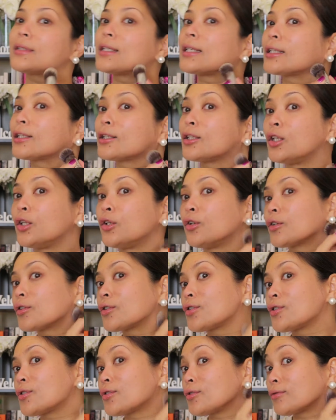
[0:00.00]
it
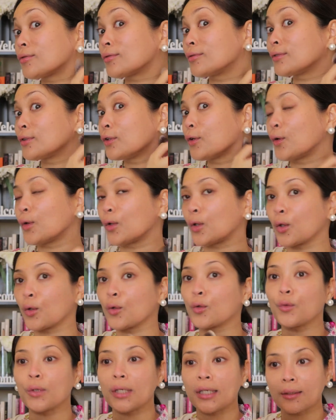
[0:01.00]
looks
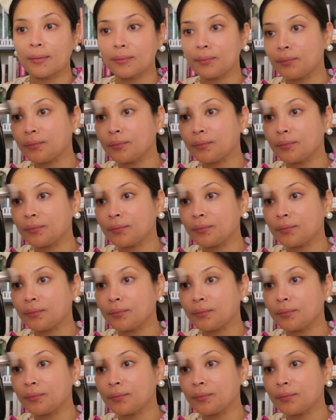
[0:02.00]
glowy.